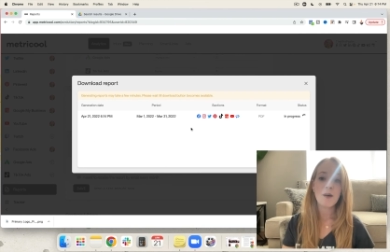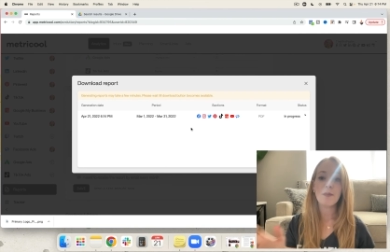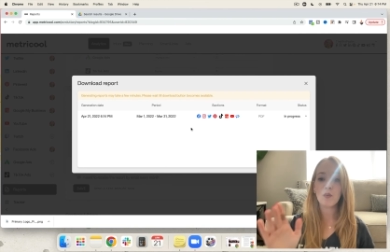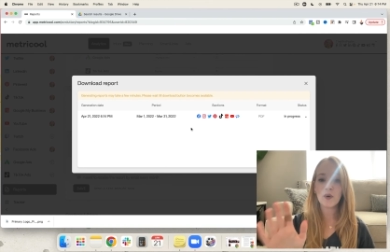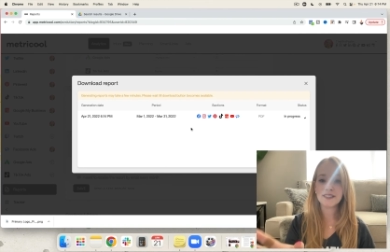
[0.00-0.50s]

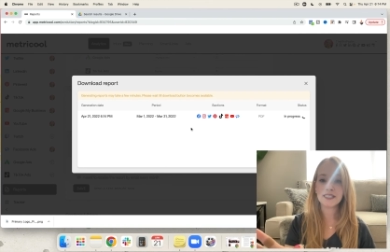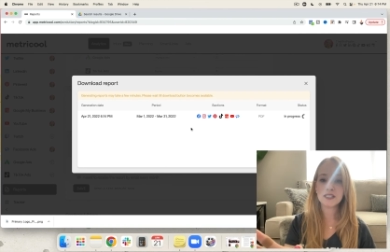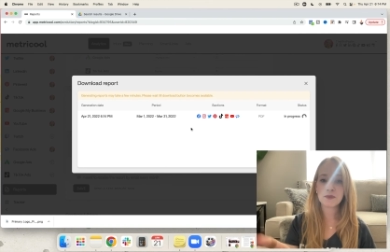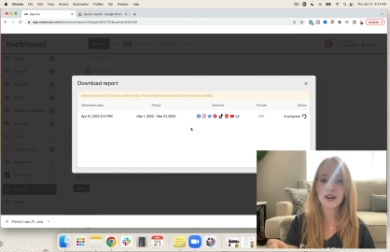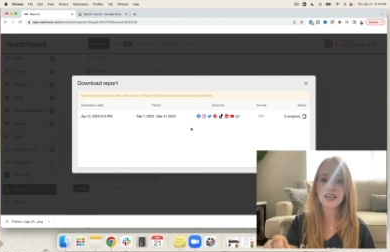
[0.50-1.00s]
but once
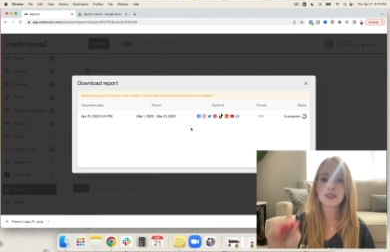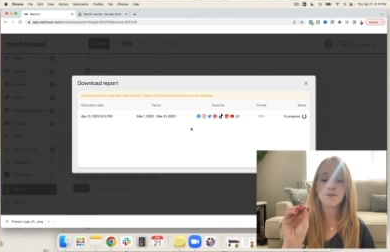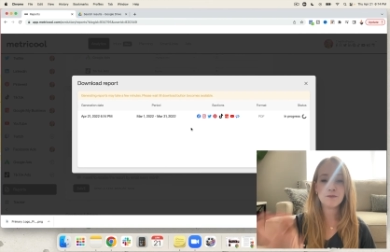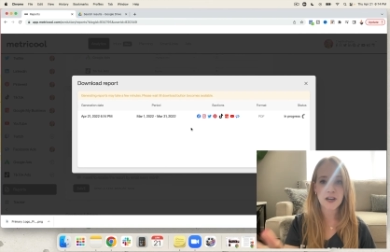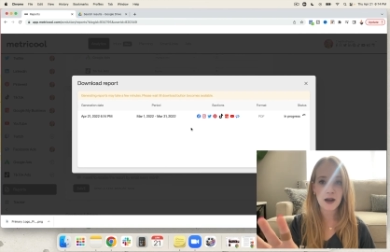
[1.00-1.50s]
it's ready, the
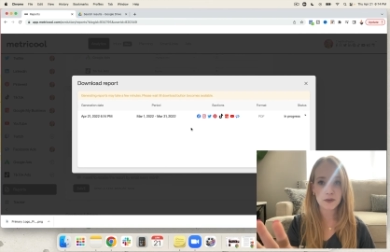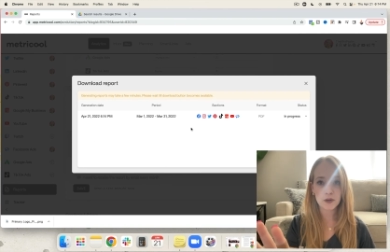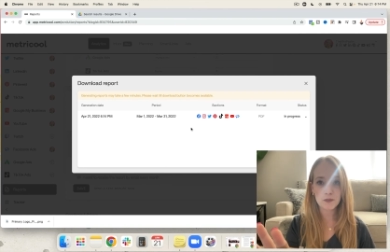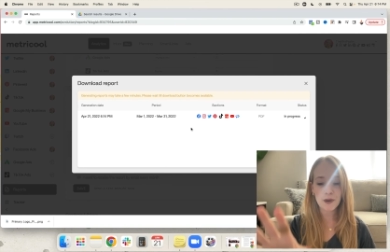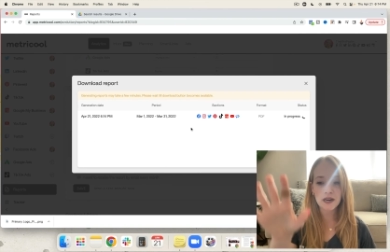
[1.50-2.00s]

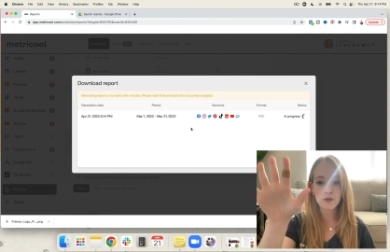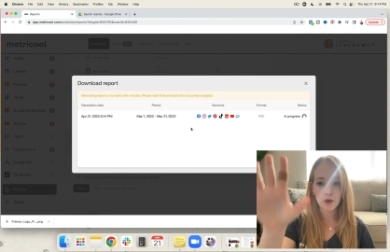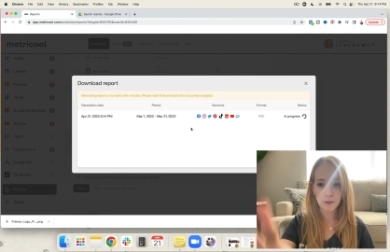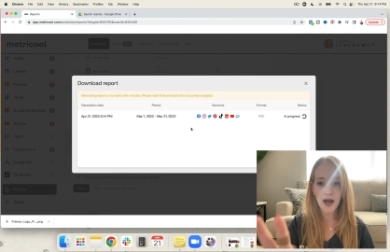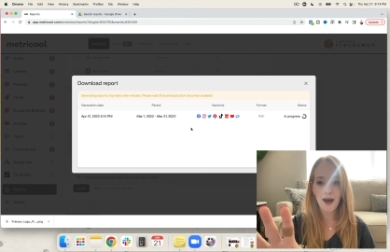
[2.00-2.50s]
download button
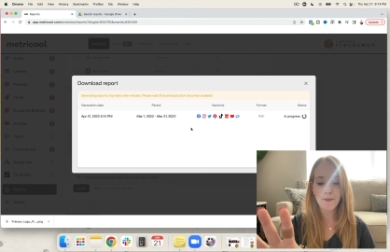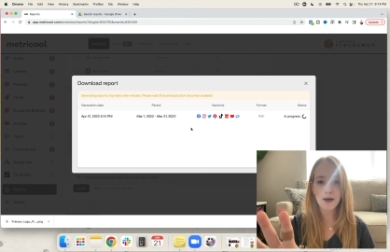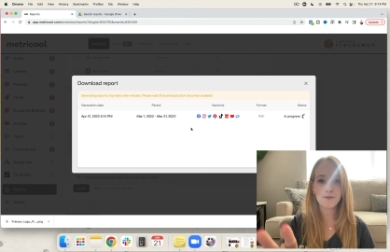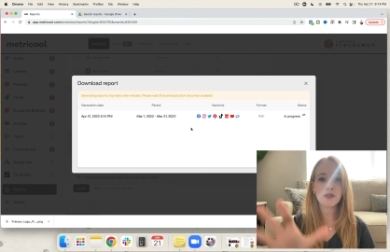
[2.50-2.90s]
will pop up.